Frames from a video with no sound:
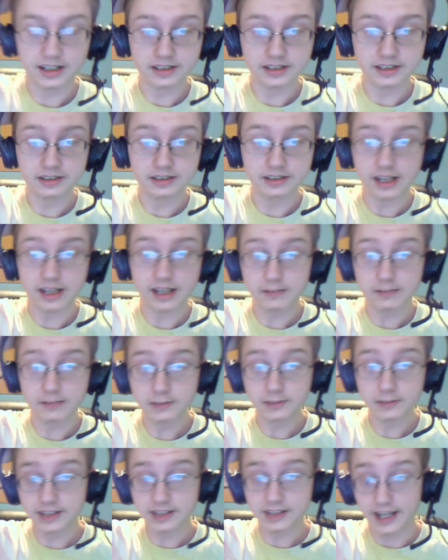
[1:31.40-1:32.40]
And with
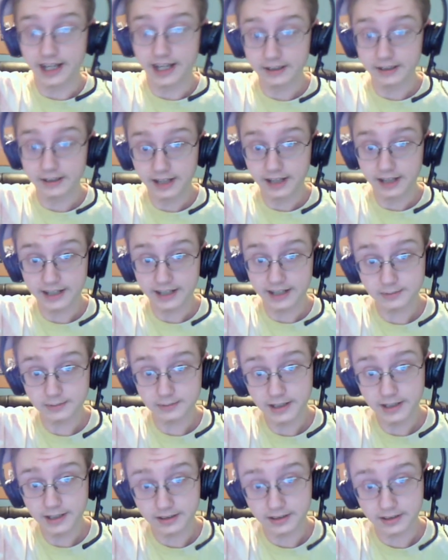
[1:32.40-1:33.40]
that as well,
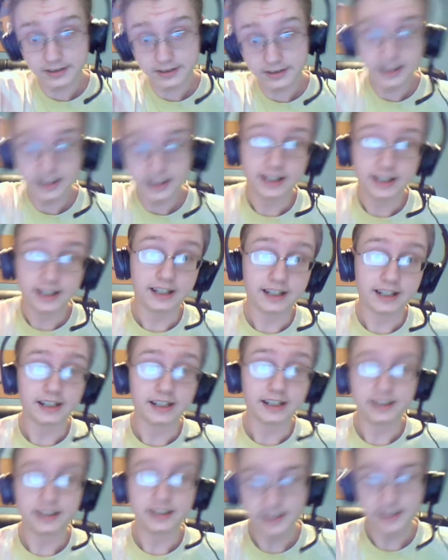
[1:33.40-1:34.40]

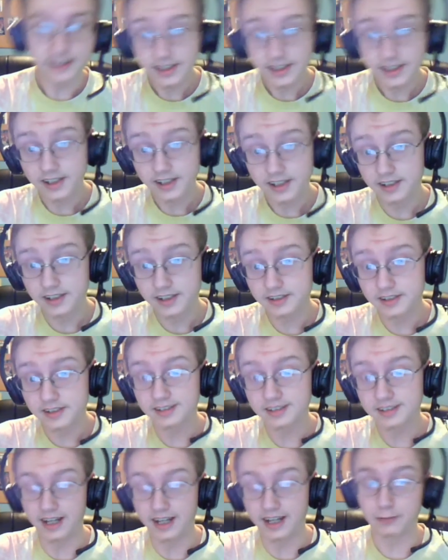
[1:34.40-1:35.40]
he is a
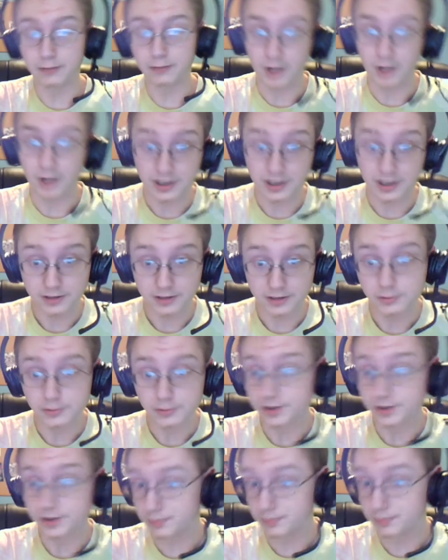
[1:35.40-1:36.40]
water, which is
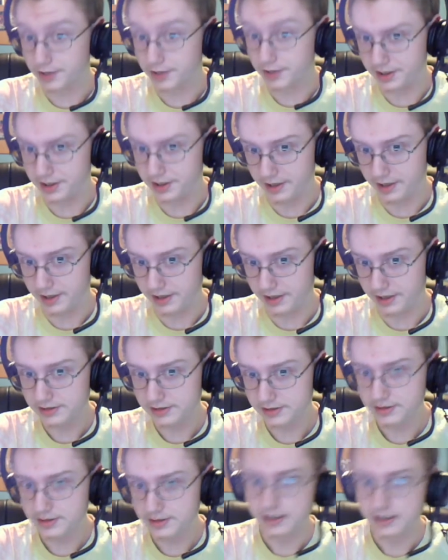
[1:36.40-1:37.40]
pretty nice
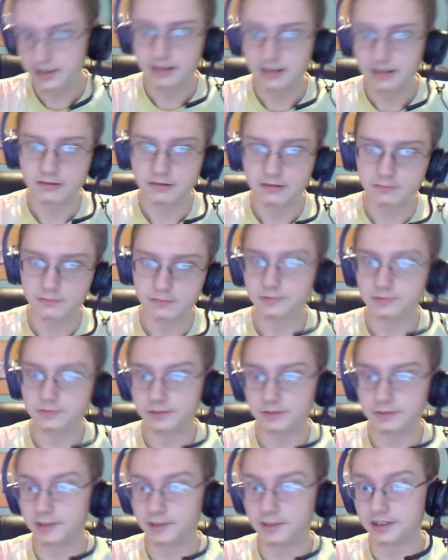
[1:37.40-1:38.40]

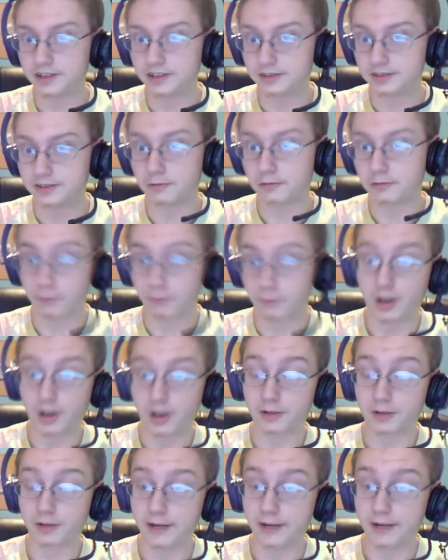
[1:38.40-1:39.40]
because water right
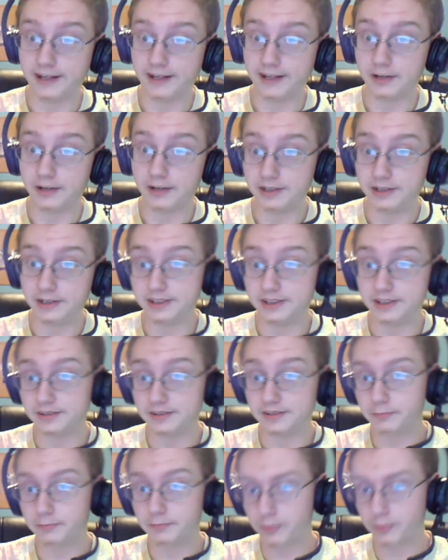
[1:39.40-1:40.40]
now is
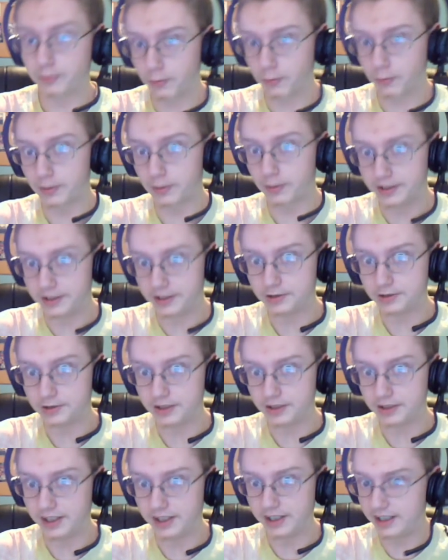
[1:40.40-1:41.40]
pretty good in
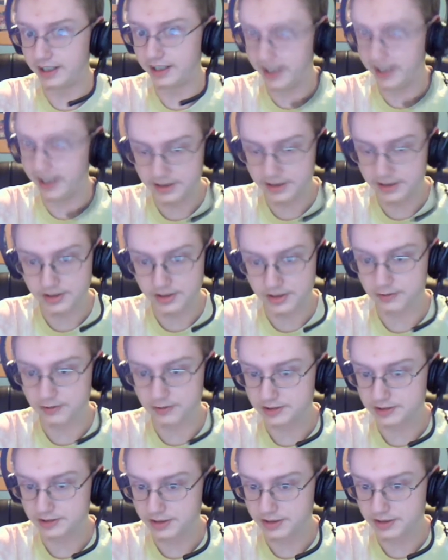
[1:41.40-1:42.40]
any general
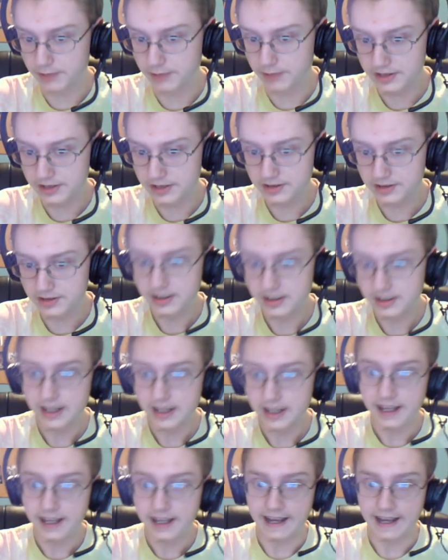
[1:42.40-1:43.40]
situation.
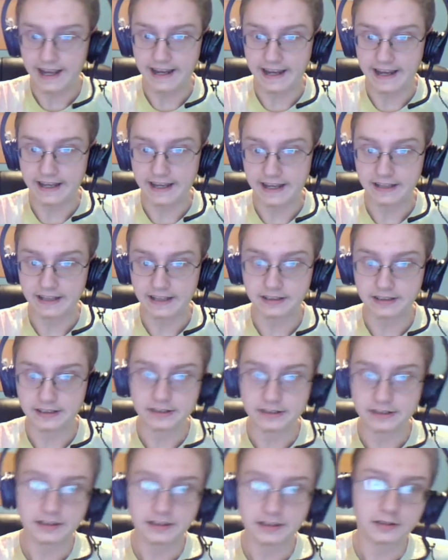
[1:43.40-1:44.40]
And
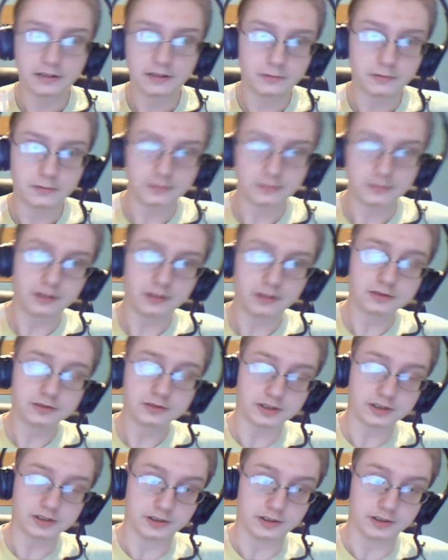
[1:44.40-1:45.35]
also,